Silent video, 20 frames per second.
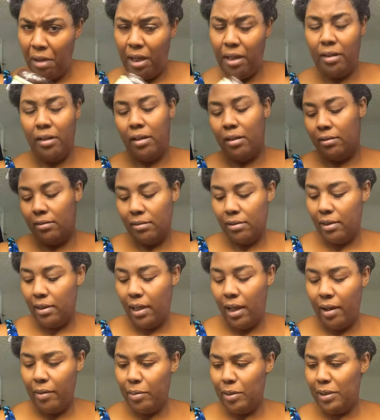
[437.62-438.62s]
I don't know.
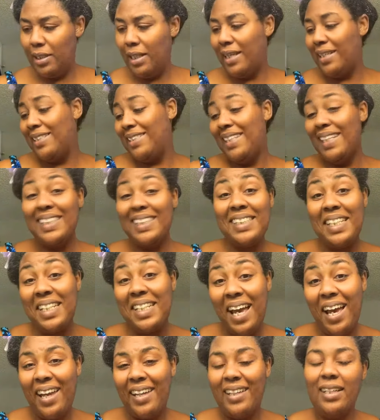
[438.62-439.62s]
I was like
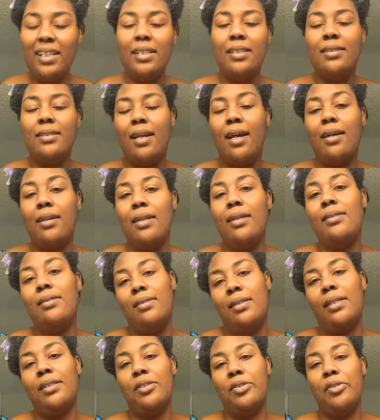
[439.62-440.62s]
69. It's not.
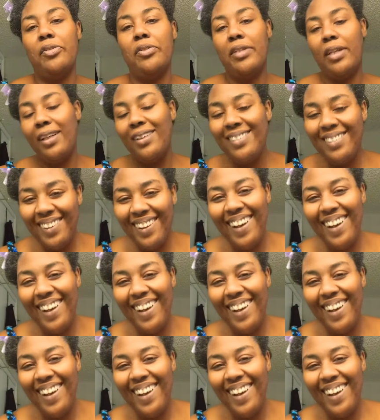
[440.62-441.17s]
It's 613.